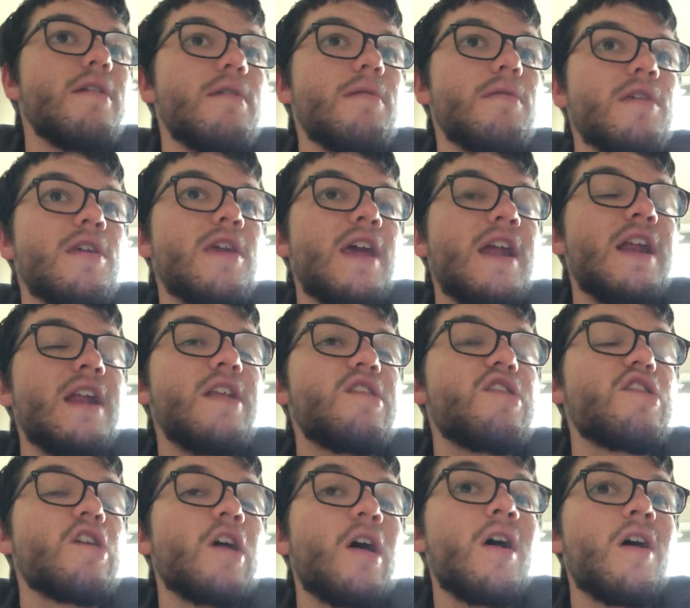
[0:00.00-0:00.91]
Get it
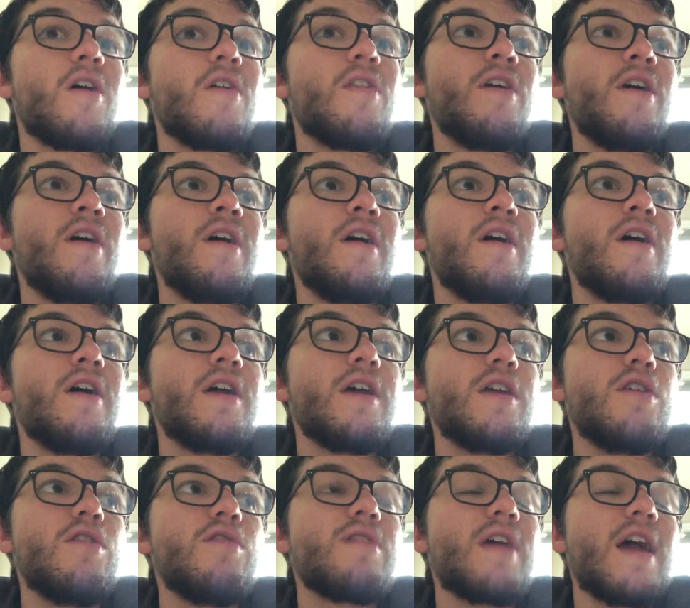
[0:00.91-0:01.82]
installed.
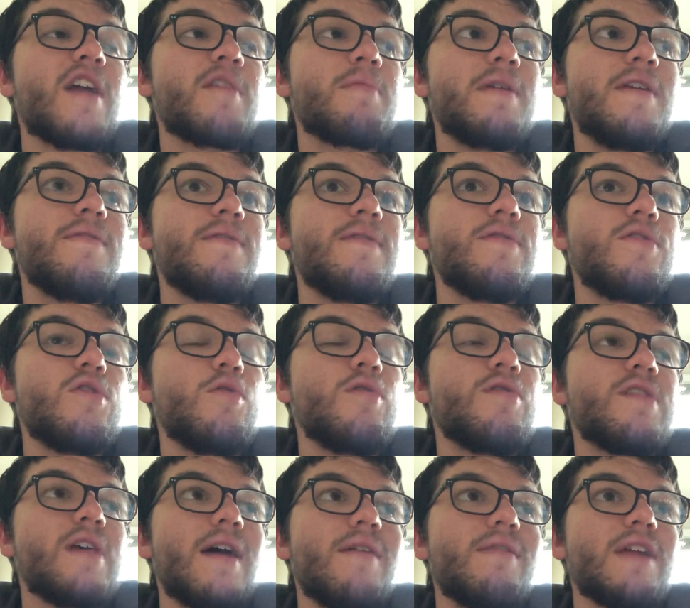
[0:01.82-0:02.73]
Use XP through
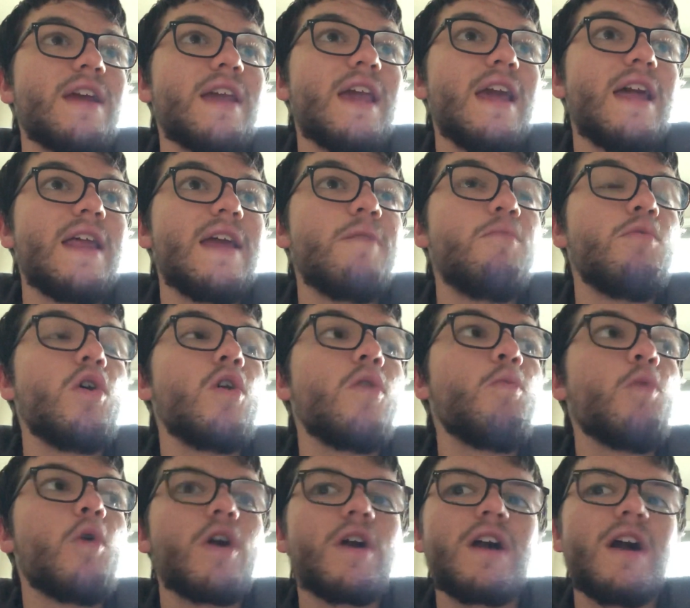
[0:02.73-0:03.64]
7 again. It will
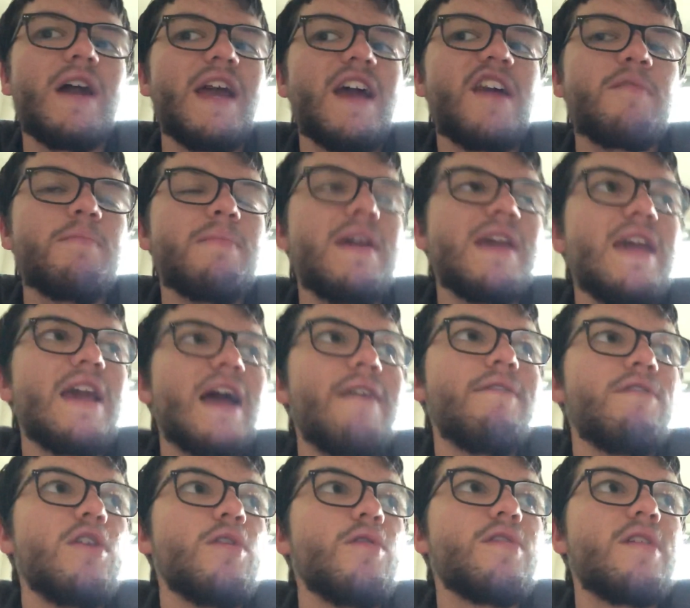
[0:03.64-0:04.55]
work on XP.
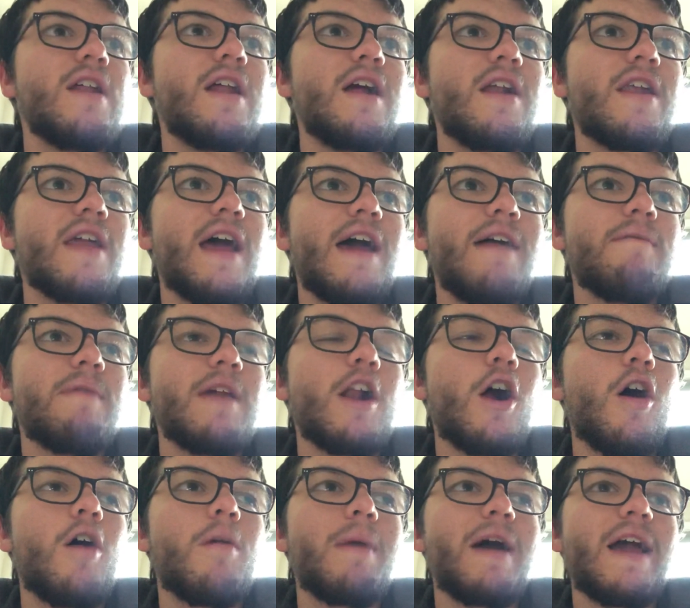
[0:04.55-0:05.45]
I've made
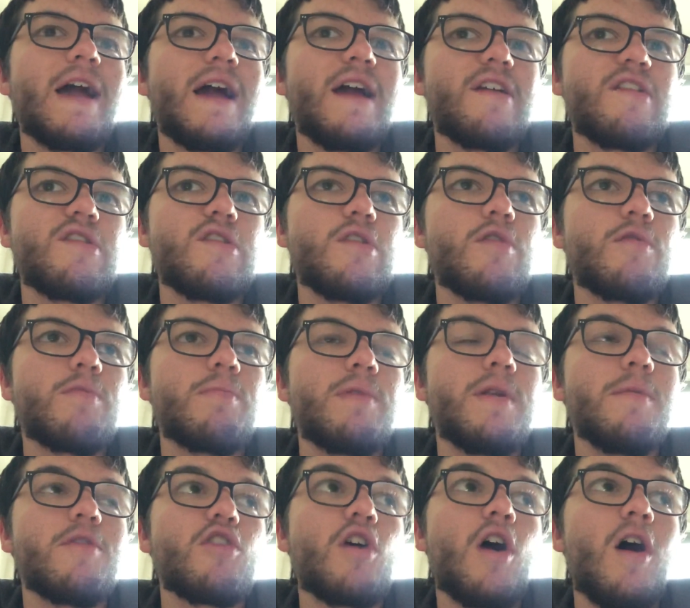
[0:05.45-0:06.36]
all my ISOs.
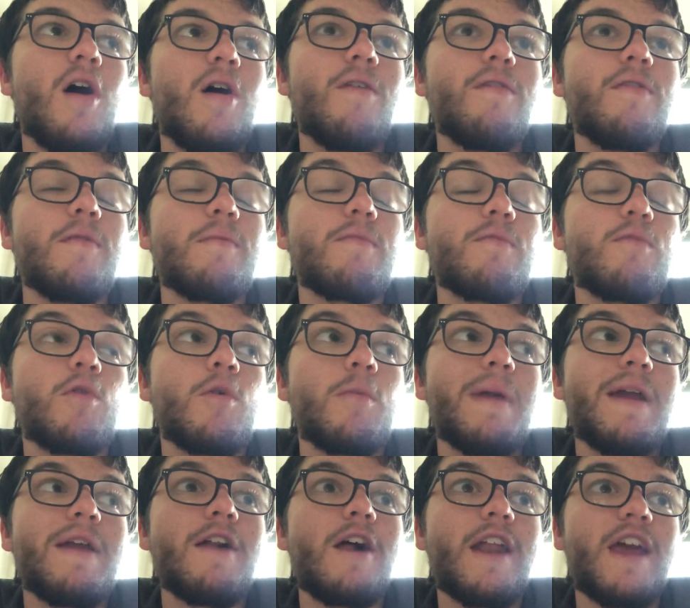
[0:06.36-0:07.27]
Pretty much all of them were
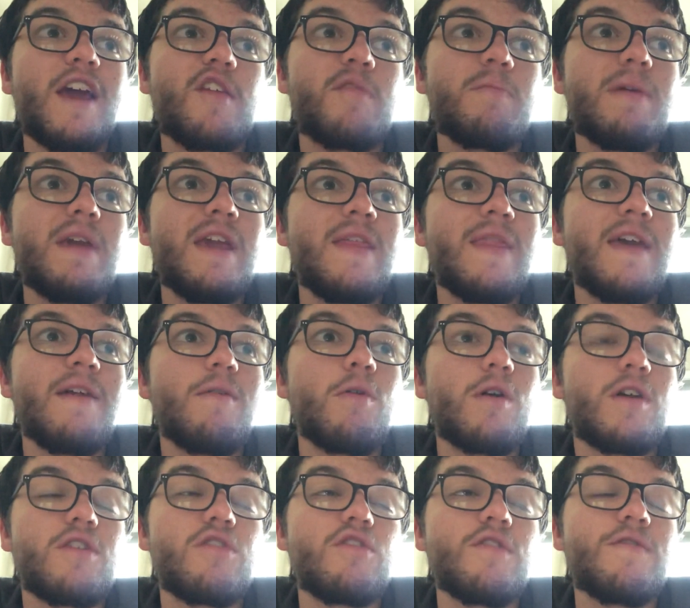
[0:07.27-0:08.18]
made on XP, and they
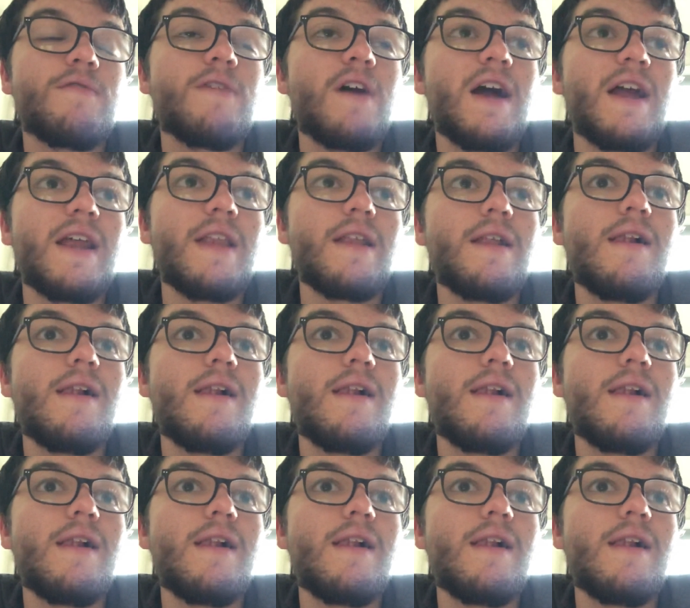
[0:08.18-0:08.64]
work just fine.